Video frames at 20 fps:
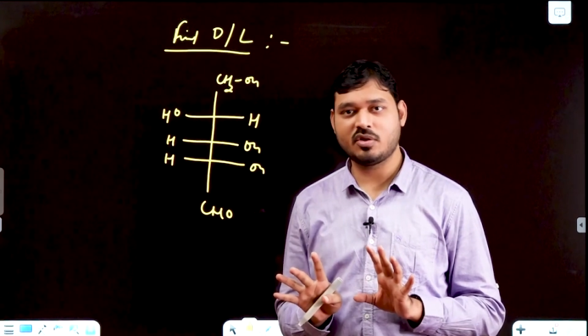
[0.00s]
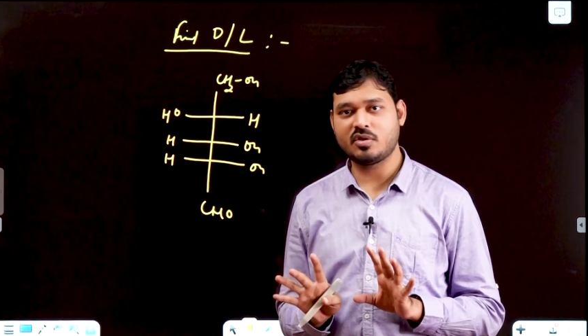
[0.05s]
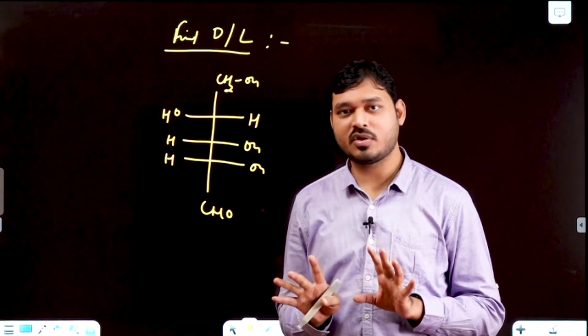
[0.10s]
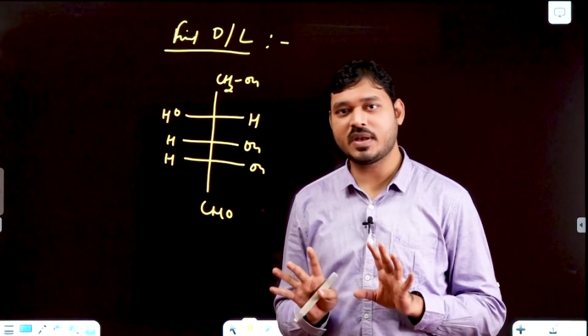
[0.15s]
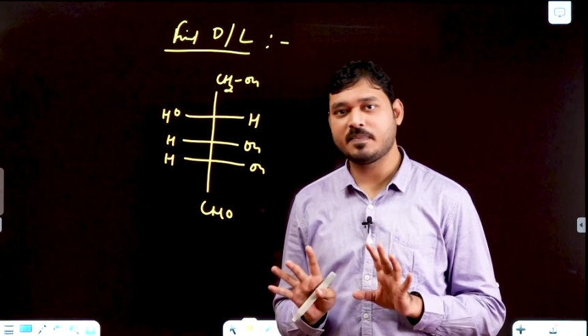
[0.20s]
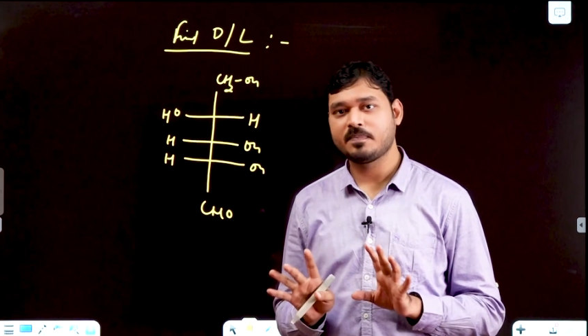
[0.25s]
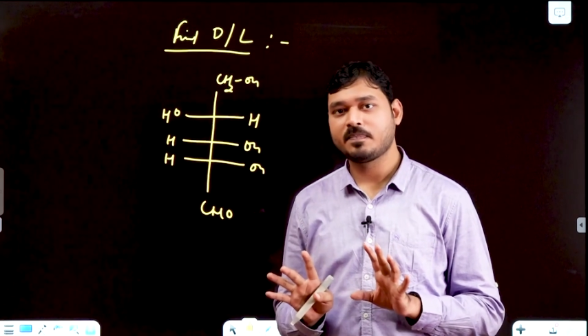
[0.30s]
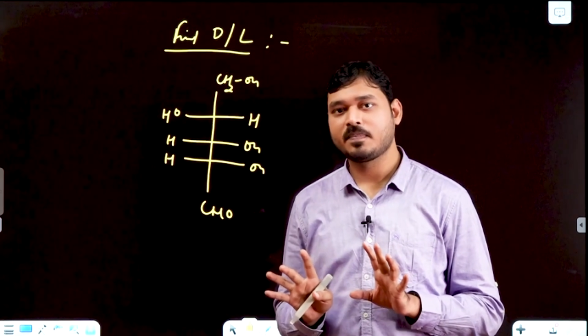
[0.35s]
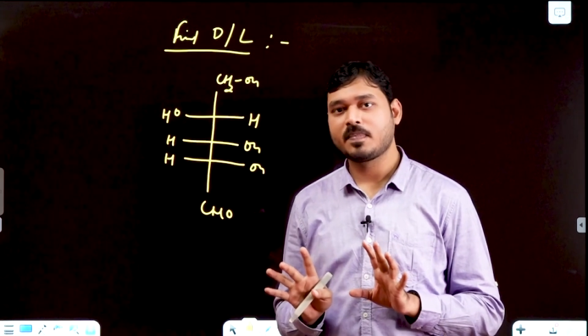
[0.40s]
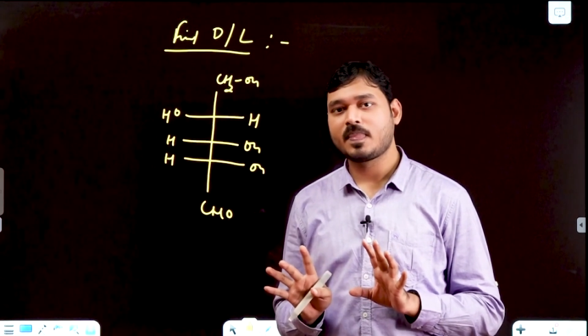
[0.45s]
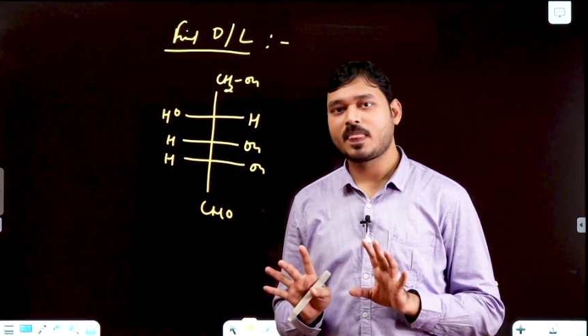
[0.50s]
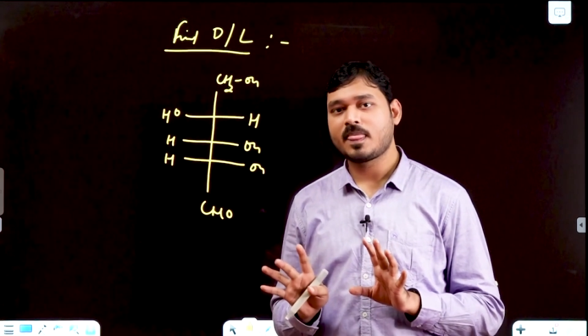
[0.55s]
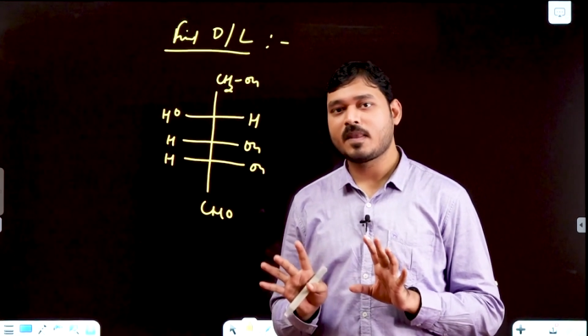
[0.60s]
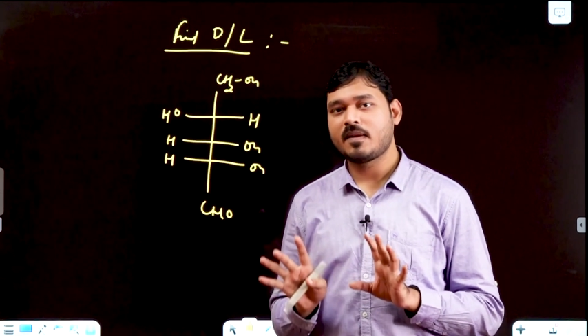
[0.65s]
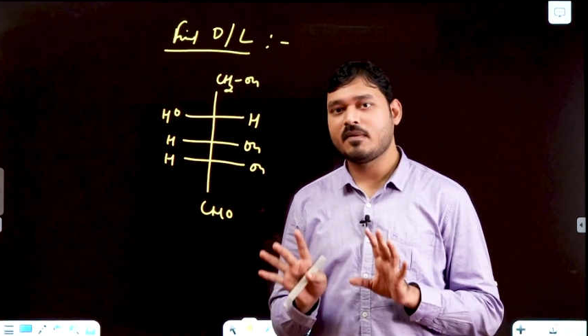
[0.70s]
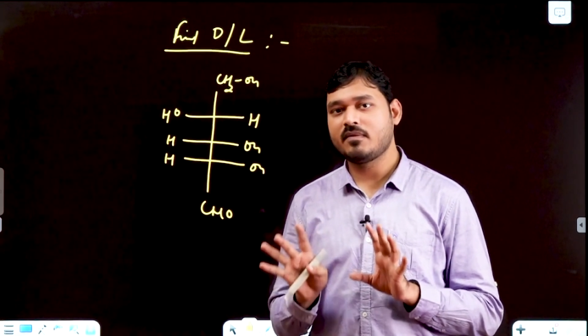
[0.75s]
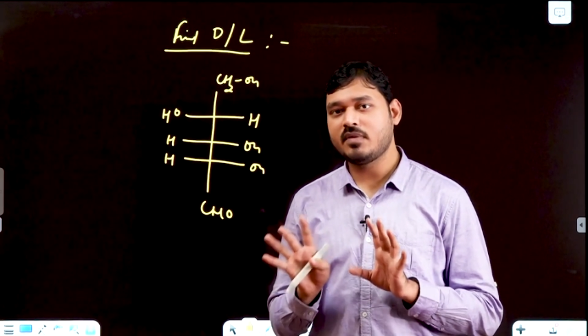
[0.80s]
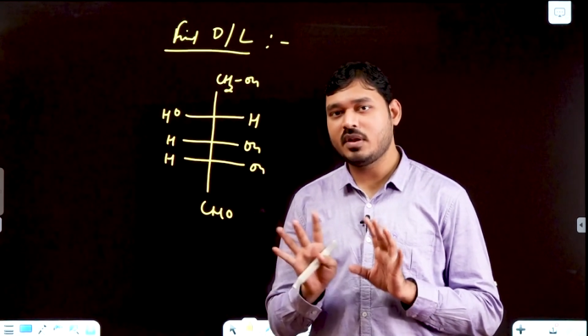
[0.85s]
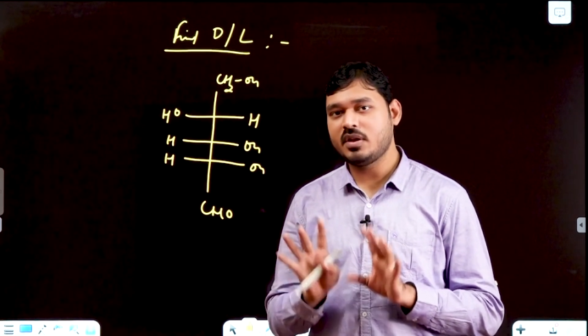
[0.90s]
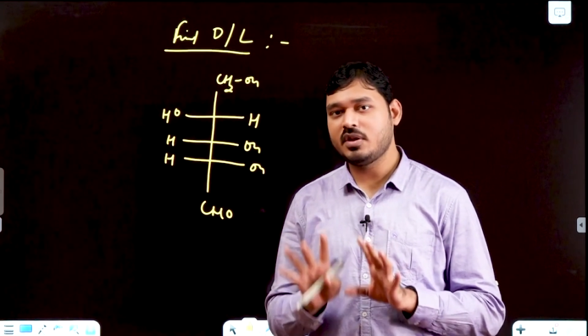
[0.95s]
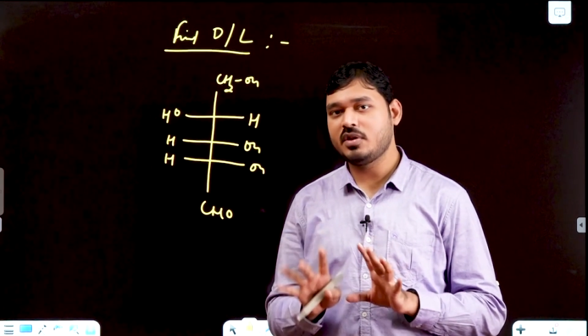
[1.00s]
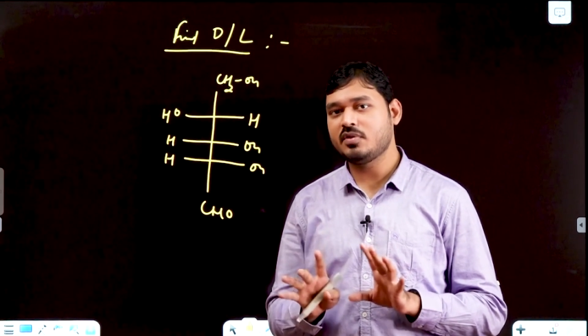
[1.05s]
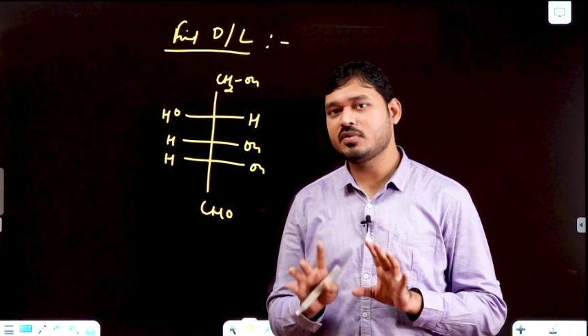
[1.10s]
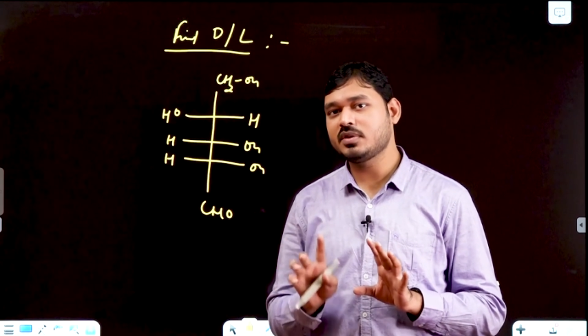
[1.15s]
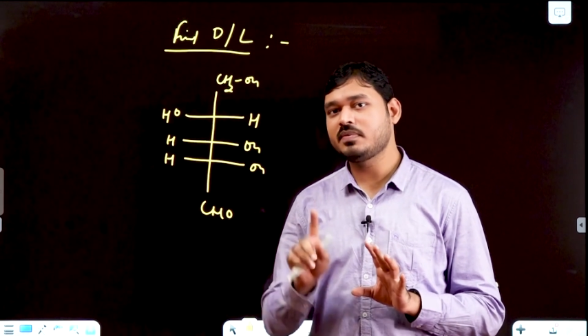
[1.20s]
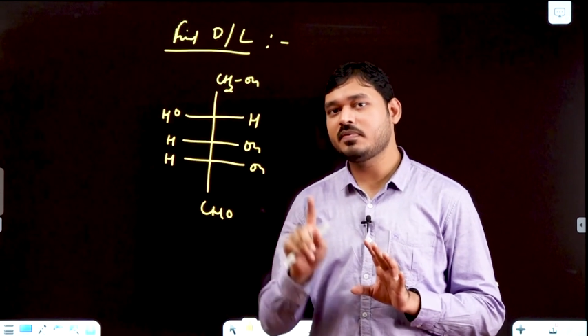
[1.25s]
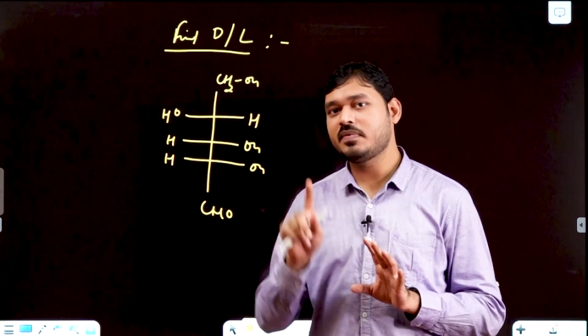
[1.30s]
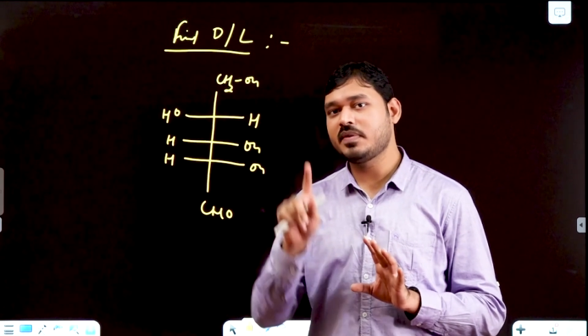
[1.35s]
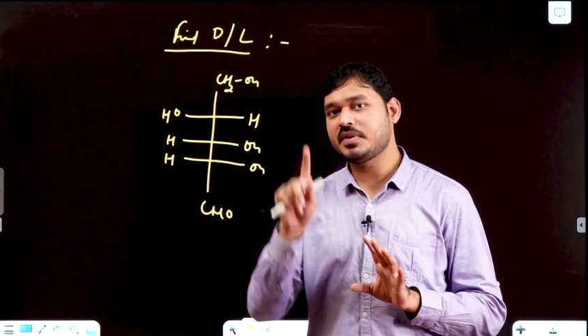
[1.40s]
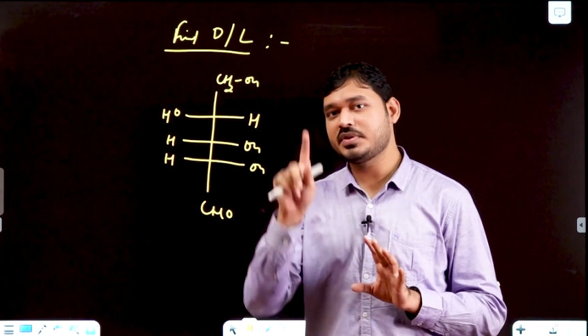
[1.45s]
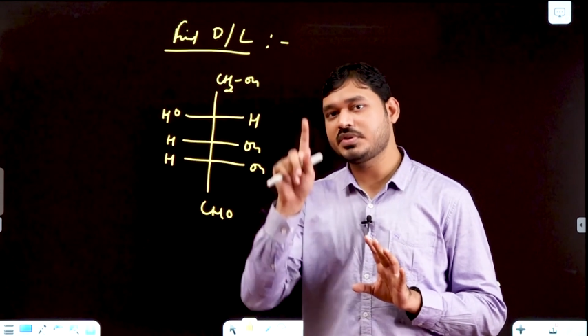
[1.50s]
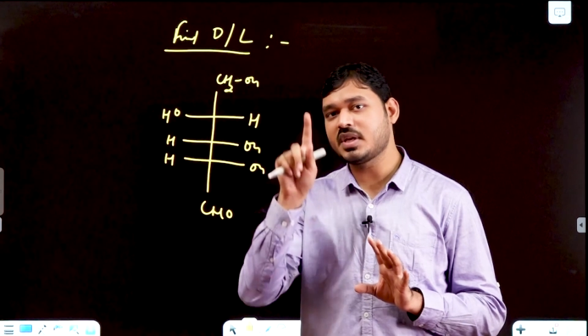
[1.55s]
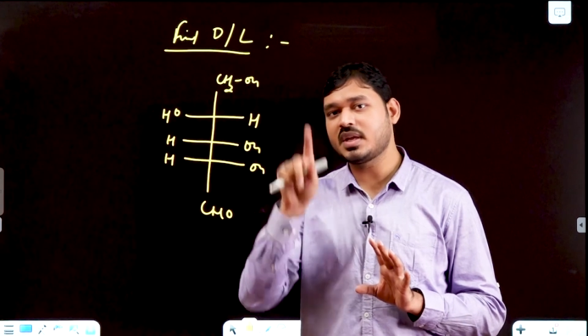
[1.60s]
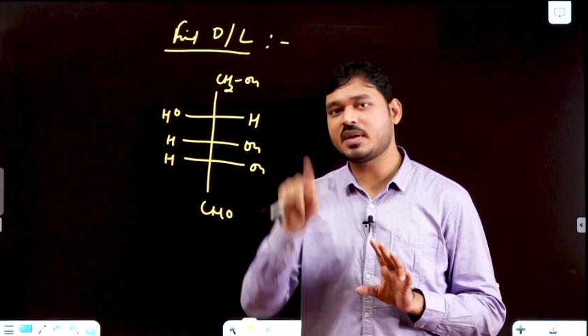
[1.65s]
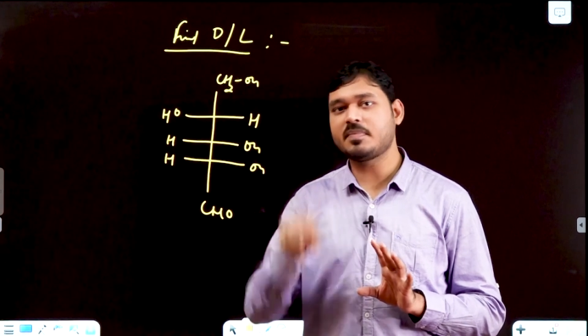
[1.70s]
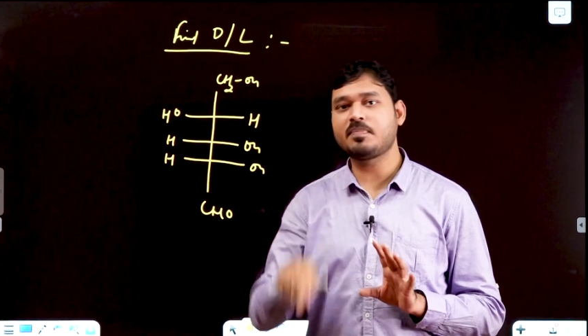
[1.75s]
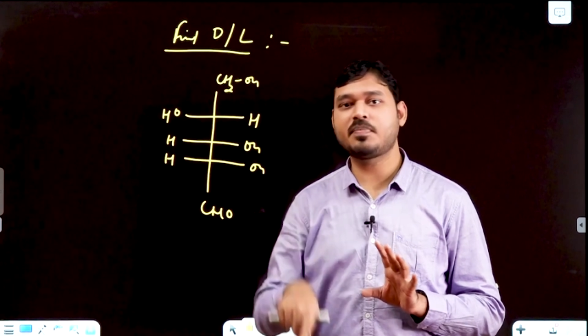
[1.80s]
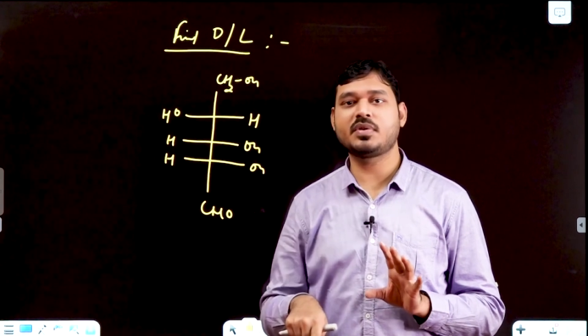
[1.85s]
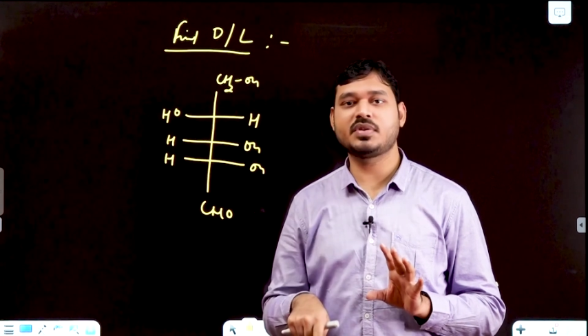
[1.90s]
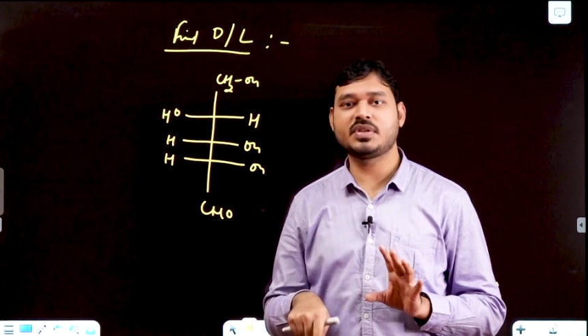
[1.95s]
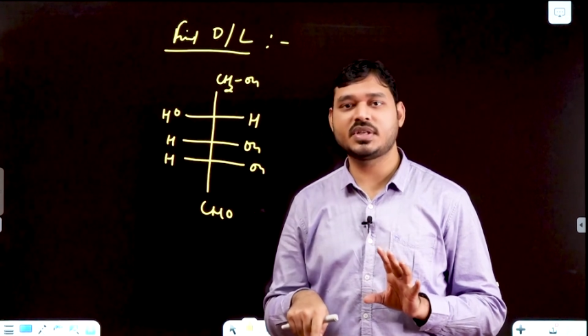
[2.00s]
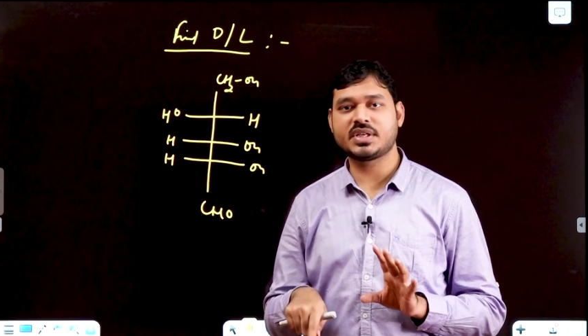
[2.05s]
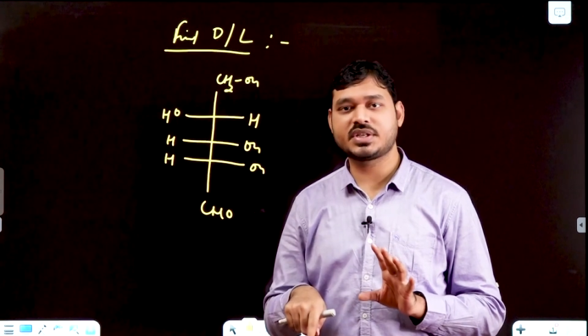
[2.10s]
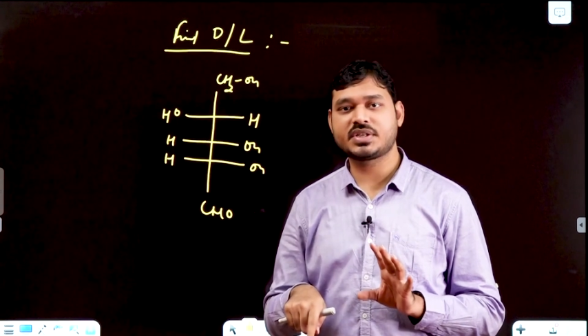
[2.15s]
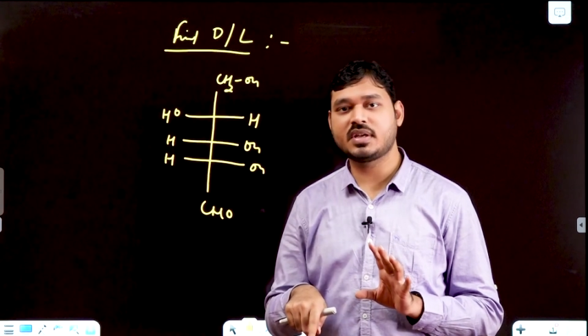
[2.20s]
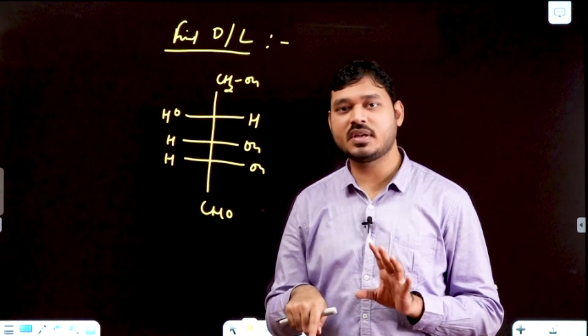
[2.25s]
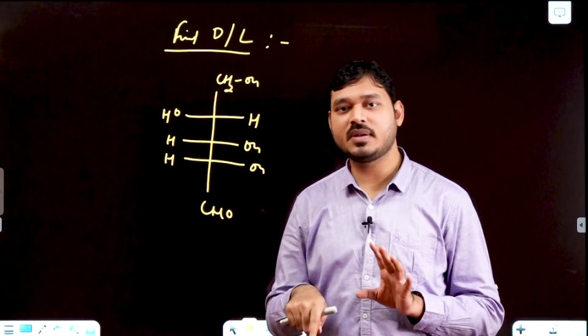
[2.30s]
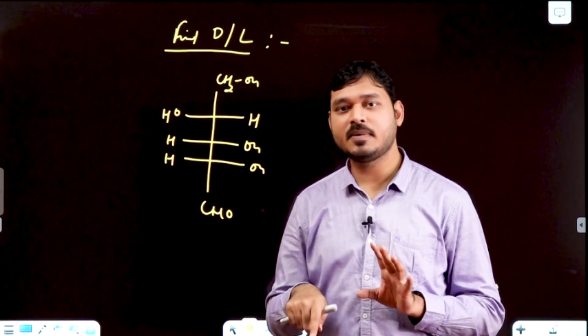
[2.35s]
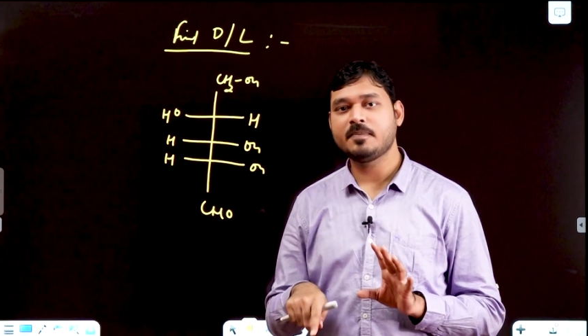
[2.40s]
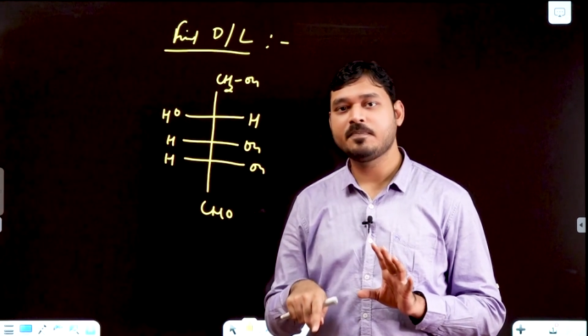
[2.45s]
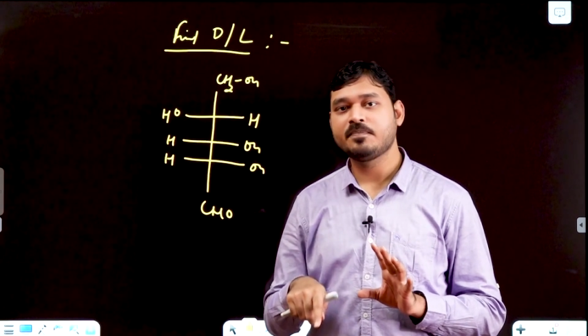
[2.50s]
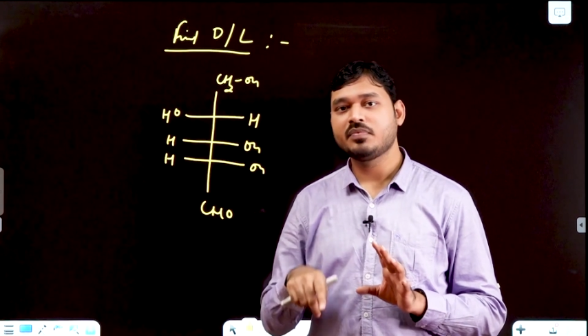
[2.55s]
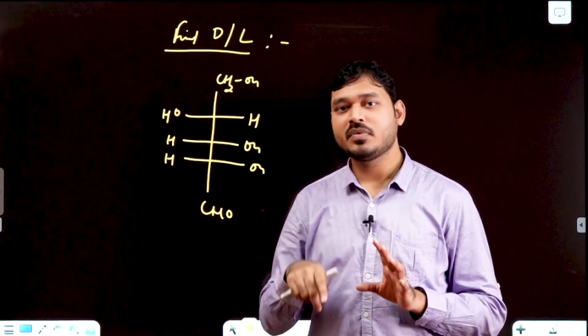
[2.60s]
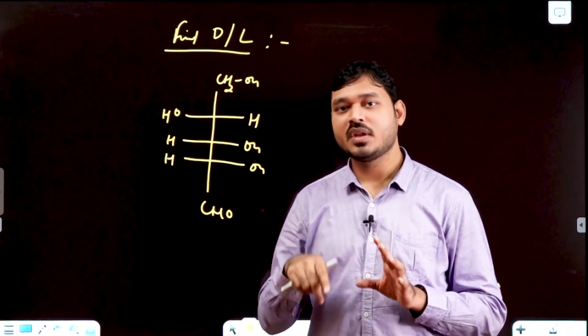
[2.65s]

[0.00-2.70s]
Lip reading: Okay, we'll use Fisher projection